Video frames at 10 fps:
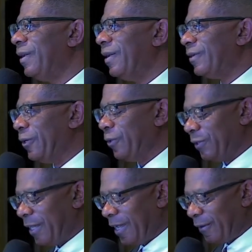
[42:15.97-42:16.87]

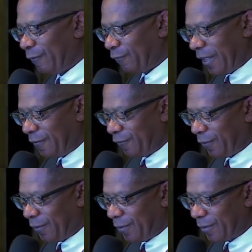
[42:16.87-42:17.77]
good and
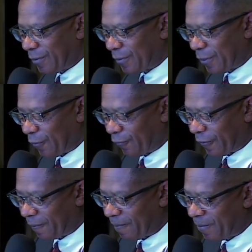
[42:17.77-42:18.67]
faithful servant.
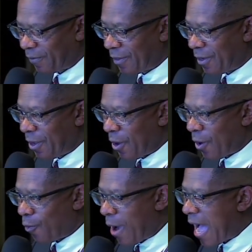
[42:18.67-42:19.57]

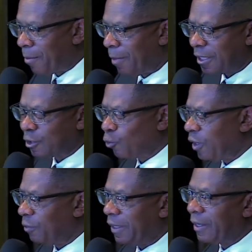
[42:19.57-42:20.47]
Why must
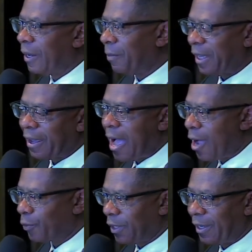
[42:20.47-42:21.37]
we become a
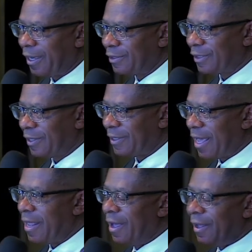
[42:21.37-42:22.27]
congregation
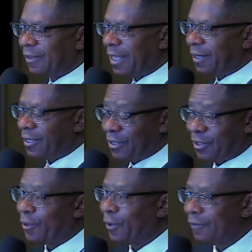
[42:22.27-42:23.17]
that that, that
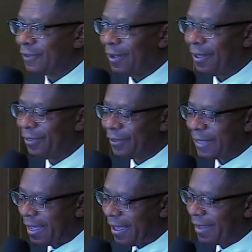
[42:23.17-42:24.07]
serves others,
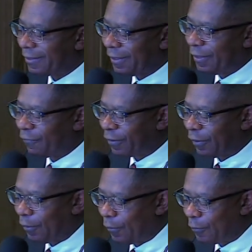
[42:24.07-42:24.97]
I got to give a
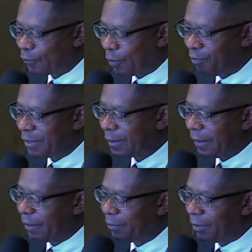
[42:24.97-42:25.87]
close with Miss
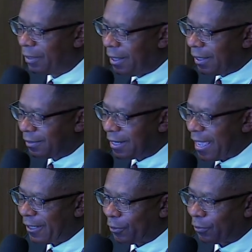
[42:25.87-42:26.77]
Emma
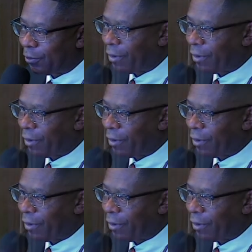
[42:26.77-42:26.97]
Daniel Gray.